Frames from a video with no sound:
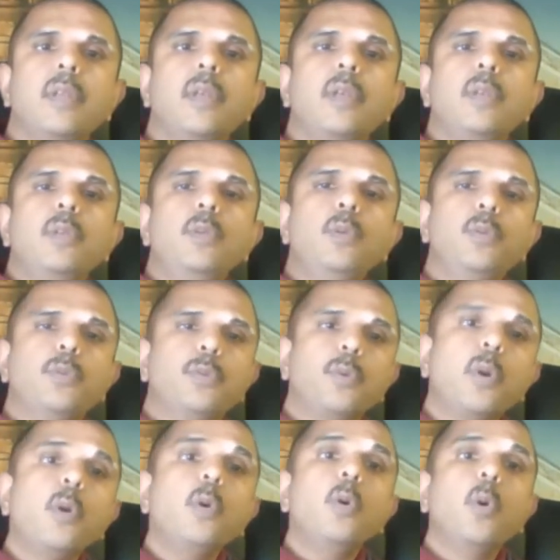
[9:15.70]
You
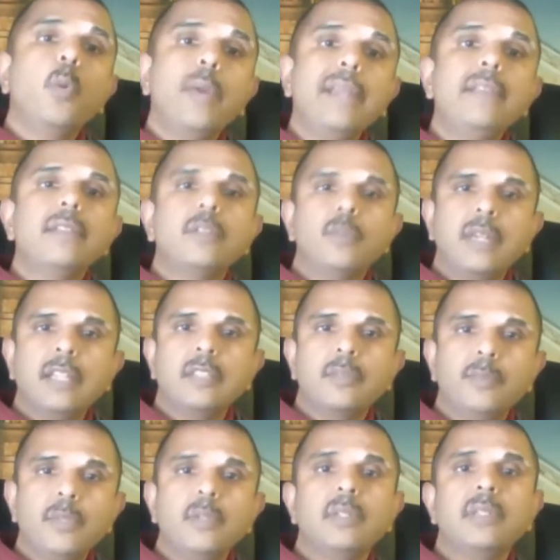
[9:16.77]
throw away the
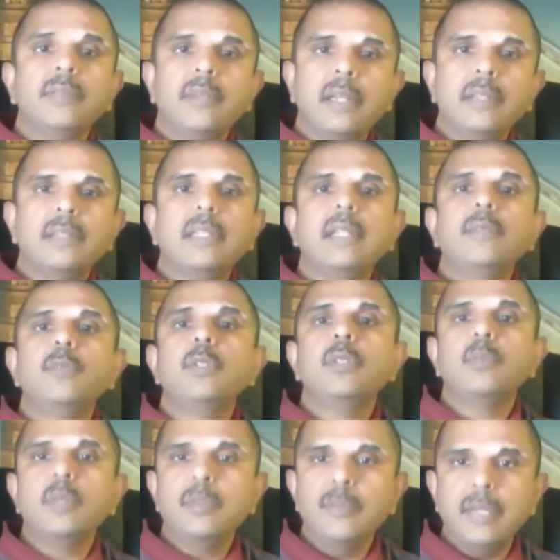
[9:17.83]
transmitter device every
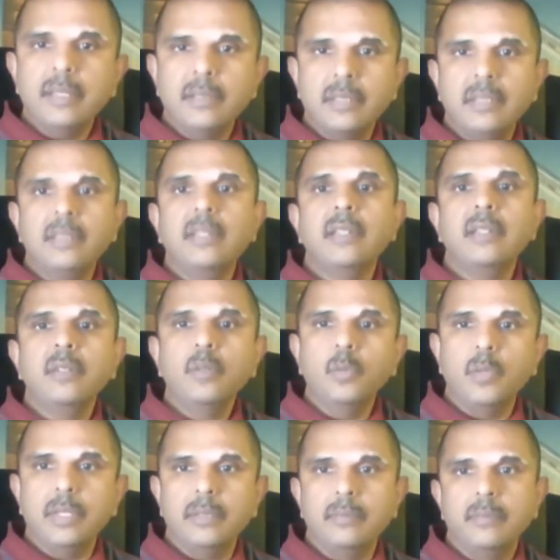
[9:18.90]
3 months and get a new
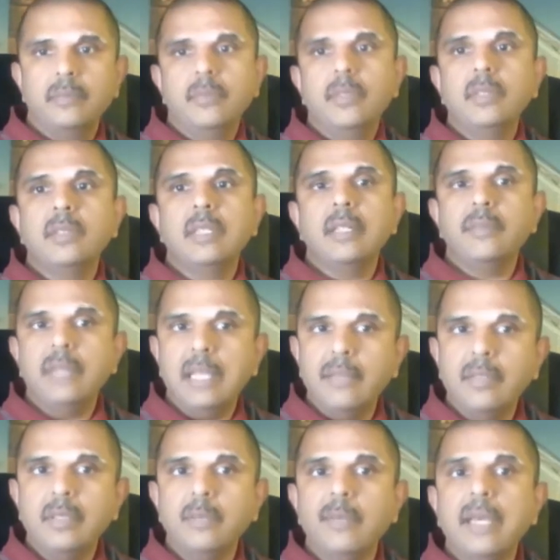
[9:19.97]
one, instead of
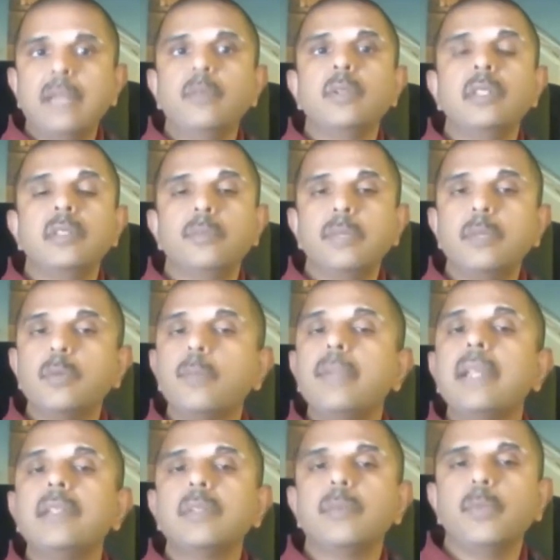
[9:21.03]
having the batteries be
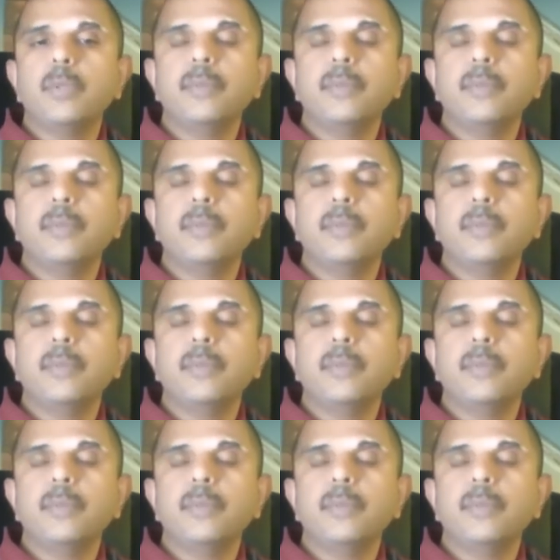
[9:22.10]
replaceable.